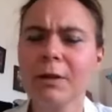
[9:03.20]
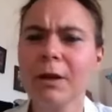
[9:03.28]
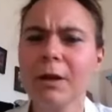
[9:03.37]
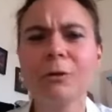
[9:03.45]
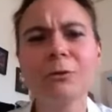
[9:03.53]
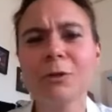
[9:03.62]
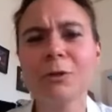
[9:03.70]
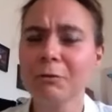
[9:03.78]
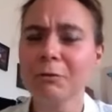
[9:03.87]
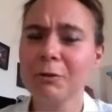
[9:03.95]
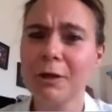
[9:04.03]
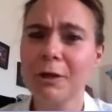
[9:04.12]
oh,
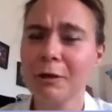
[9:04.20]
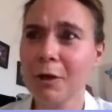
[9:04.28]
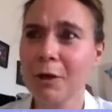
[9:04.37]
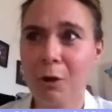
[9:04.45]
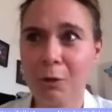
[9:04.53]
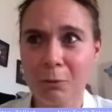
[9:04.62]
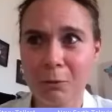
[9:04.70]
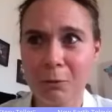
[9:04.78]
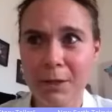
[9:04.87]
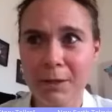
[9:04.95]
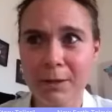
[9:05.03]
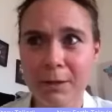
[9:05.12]
n- no.
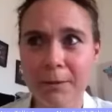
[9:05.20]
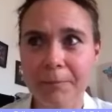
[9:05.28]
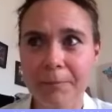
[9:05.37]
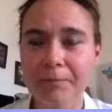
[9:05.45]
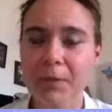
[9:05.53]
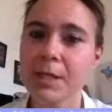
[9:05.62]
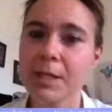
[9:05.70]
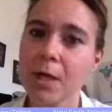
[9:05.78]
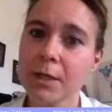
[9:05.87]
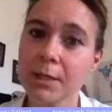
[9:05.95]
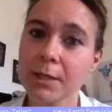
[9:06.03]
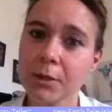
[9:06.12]
He's
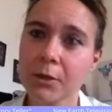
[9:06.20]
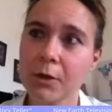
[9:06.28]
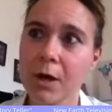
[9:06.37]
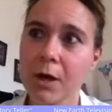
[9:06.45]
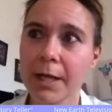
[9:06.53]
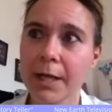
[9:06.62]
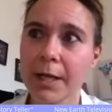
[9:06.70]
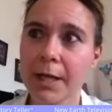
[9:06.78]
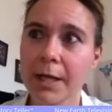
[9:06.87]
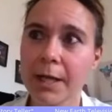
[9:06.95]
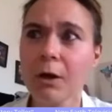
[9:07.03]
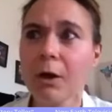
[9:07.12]
starting to cry.
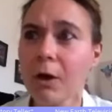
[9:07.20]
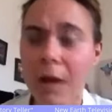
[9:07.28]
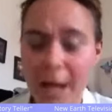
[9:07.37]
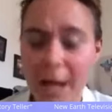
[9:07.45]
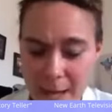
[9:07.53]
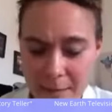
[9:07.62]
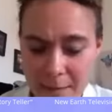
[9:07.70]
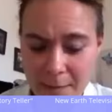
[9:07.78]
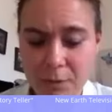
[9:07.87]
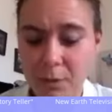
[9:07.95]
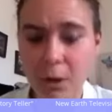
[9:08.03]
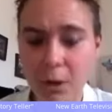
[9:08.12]
Oh, I'm
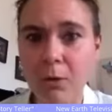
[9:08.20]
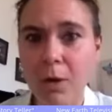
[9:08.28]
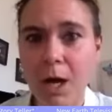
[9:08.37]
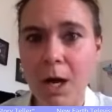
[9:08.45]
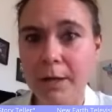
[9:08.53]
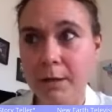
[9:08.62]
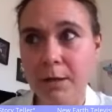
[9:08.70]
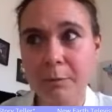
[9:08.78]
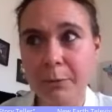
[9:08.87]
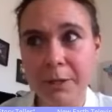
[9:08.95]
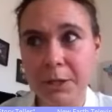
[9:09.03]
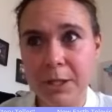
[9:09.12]
so
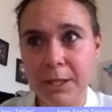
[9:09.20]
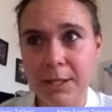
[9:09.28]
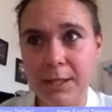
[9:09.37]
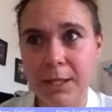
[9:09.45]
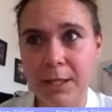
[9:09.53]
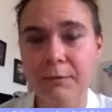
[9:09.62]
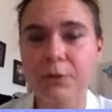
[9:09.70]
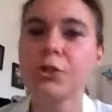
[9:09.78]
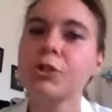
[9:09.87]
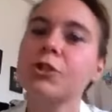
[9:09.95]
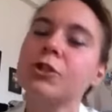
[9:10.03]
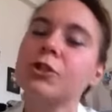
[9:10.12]
unappreciative.
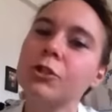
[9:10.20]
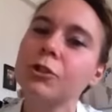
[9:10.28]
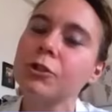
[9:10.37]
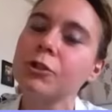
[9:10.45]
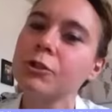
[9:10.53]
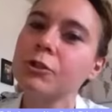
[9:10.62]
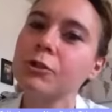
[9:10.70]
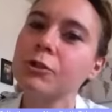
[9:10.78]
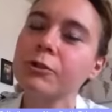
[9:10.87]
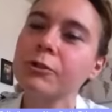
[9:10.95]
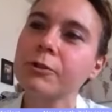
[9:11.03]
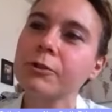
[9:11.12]
Shh.
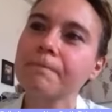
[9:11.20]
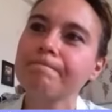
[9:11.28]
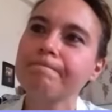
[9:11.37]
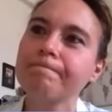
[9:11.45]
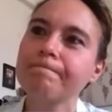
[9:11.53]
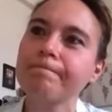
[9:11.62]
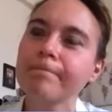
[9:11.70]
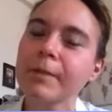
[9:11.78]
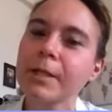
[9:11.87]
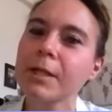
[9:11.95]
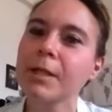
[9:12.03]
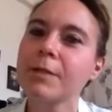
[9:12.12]

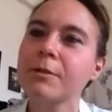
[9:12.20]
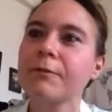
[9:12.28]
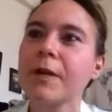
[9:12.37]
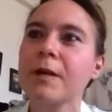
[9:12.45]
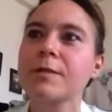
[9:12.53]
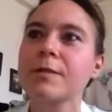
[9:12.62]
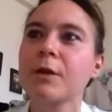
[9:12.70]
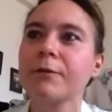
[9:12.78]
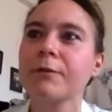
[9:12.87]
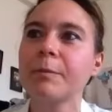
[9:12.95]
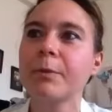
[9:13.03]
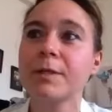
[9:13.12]
Israfel
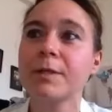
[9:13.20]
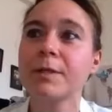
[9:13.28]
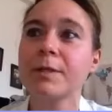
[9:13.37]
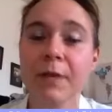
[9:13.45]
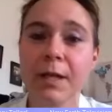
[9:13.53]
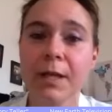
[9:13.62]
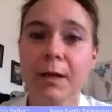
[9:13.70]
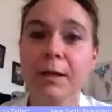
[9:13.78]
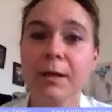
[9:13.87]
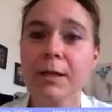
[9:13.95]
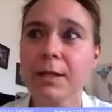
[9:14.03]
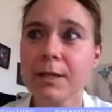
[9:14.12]
softly puts his finger
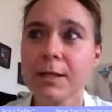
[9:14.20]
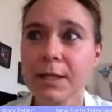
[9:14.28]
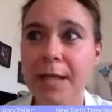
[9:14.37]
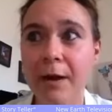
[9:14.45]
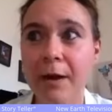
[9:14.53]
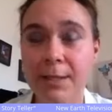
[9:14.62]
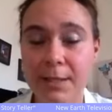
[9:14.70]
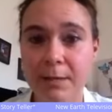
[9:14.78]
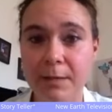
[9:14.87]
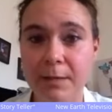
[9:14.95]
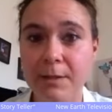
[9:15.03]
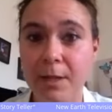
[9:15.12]
to Garrett's
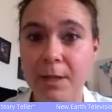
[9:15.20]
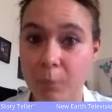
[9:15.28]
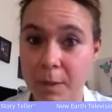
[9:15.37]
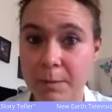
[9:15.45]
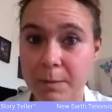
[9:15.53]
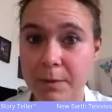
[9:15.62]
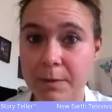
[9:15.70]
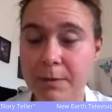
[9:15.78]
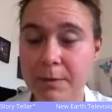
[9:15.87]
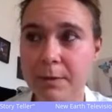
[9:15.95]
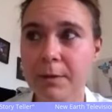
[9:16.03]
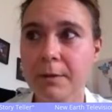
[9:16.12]
lips and
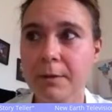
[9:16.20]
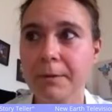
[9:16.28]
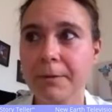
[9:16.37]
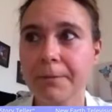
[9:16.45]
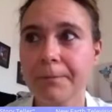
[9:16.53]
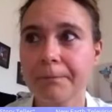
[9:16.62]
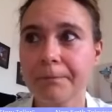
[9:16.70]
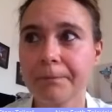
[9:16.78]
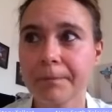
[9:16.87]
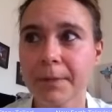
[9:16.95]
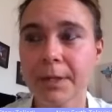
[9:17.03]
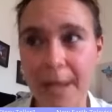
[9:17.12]
whispers,
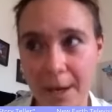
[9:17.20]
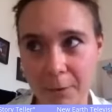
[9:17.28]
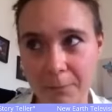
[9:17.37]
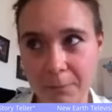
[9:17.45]
Now,